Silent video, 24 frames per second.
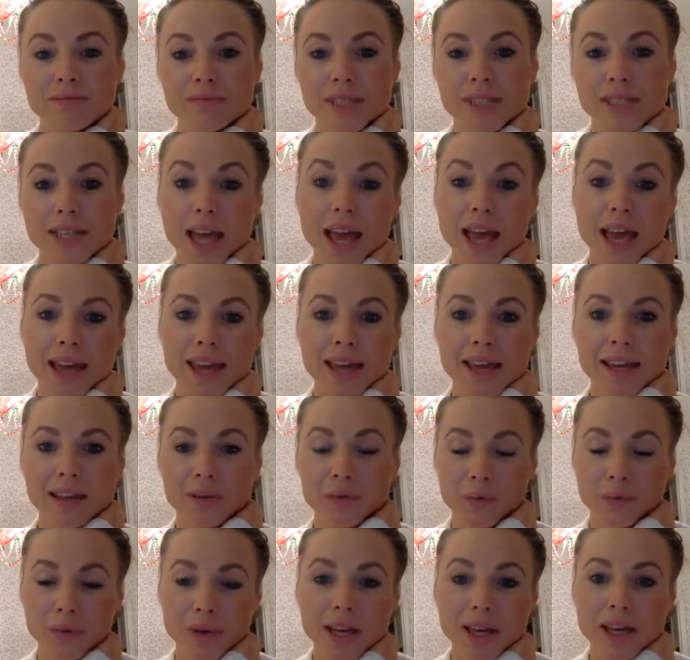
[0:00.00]

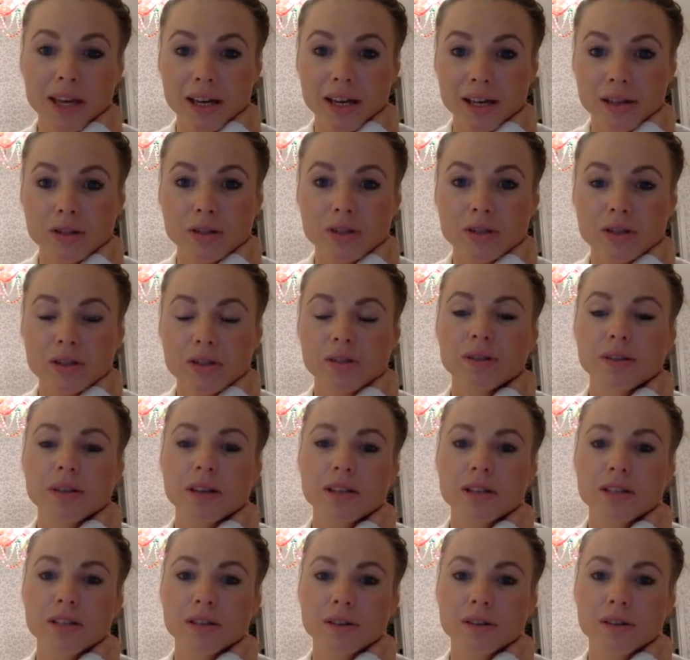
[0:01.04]
I used to do
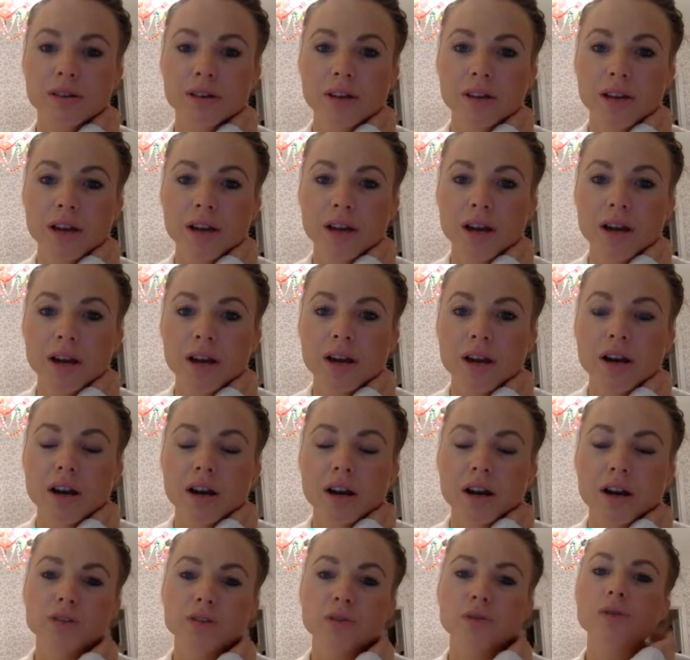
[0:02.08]
that too,
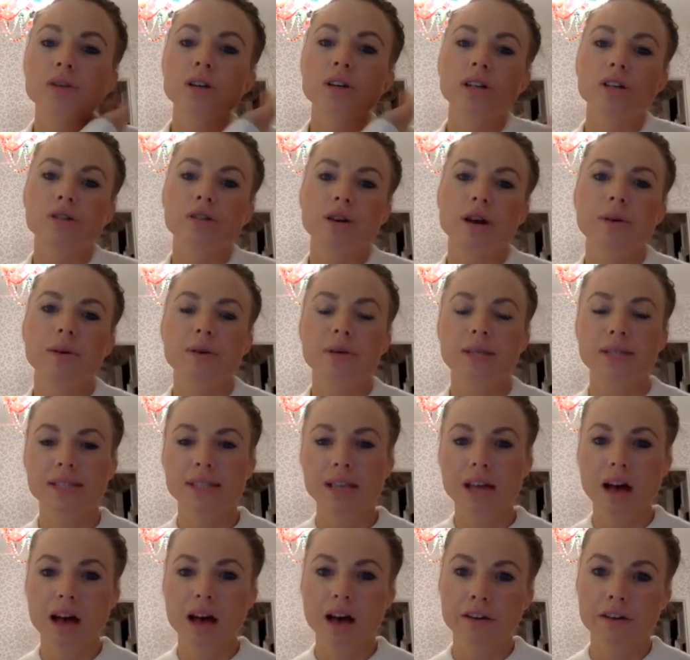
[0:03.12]
are talking to
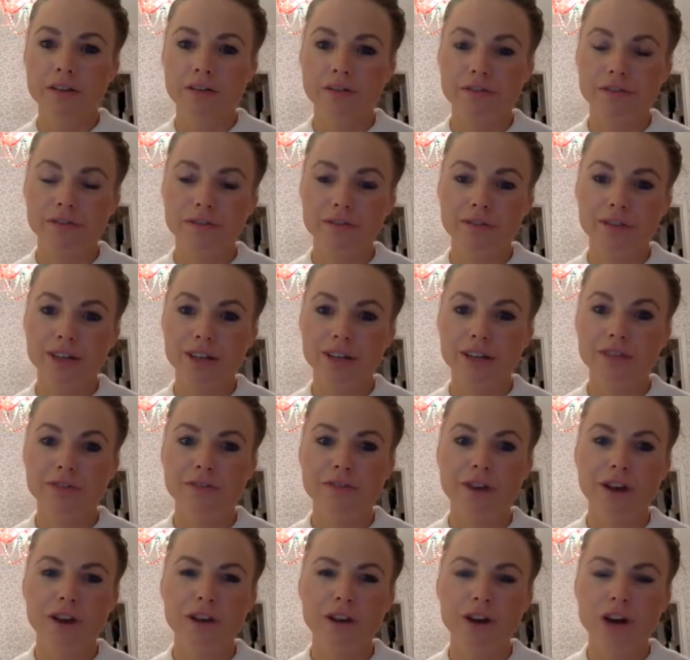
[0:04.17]
ourselves in a
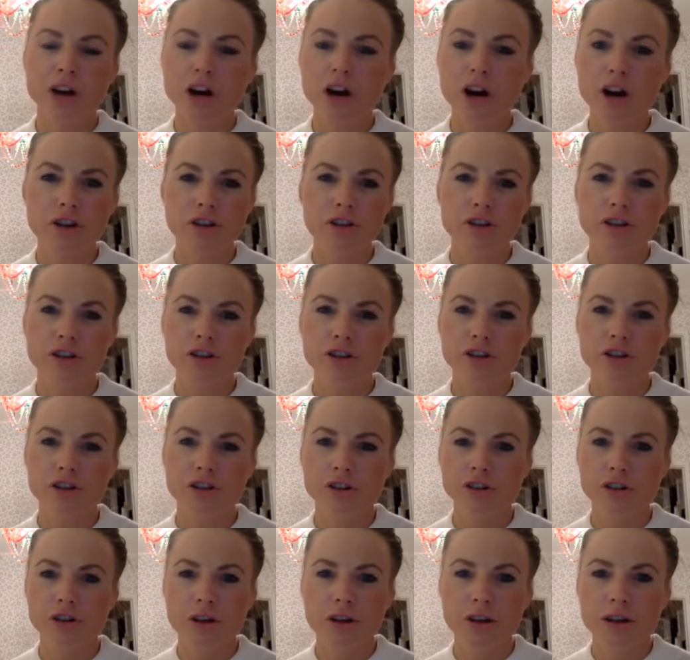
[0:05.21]
very harsh
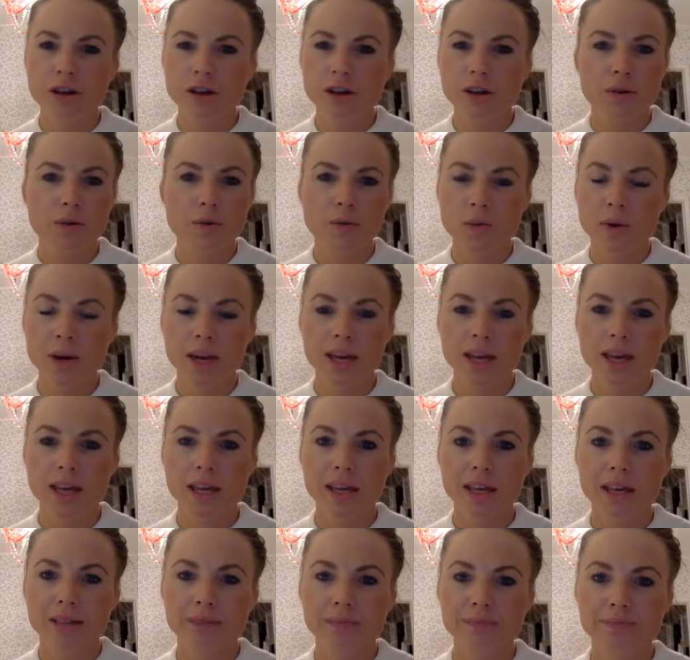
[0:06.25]

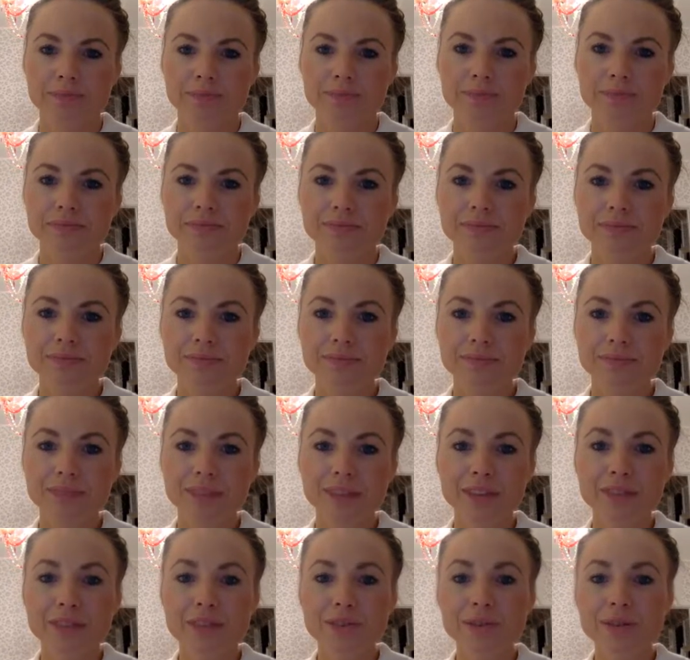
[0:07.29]
way.
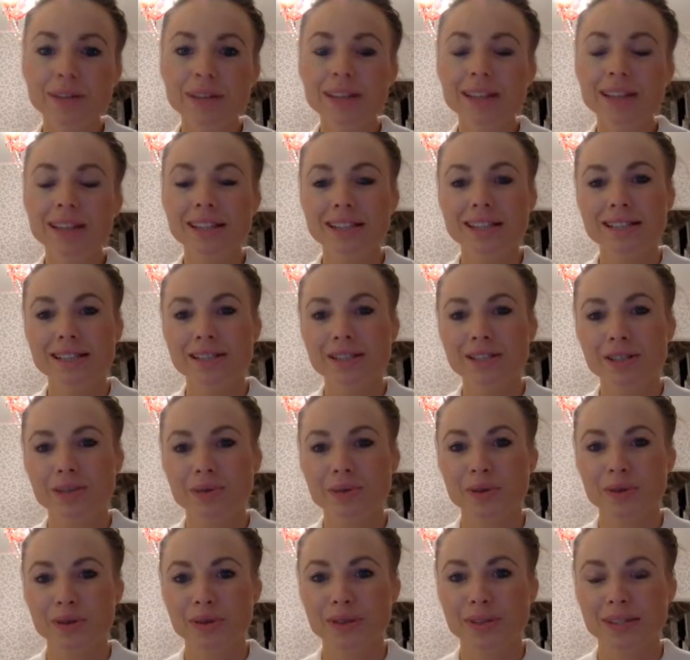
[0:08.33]
If you really listen to
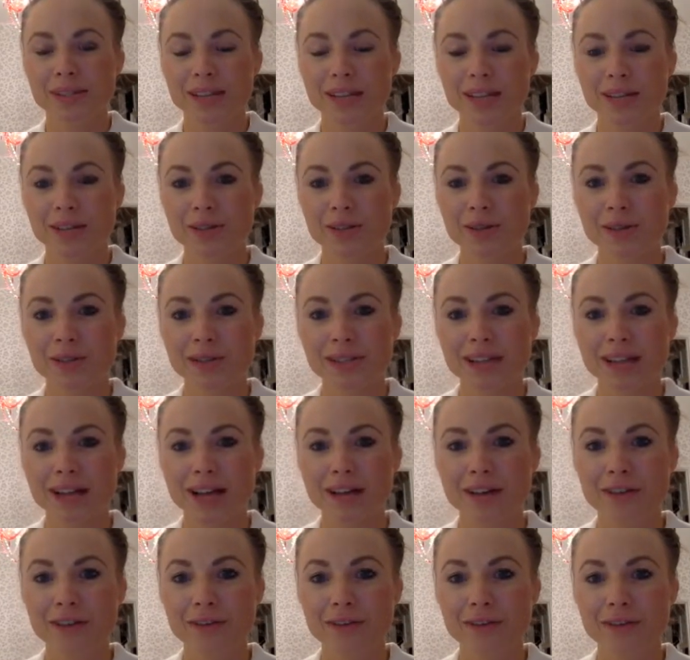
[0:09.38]
what you say to yourself,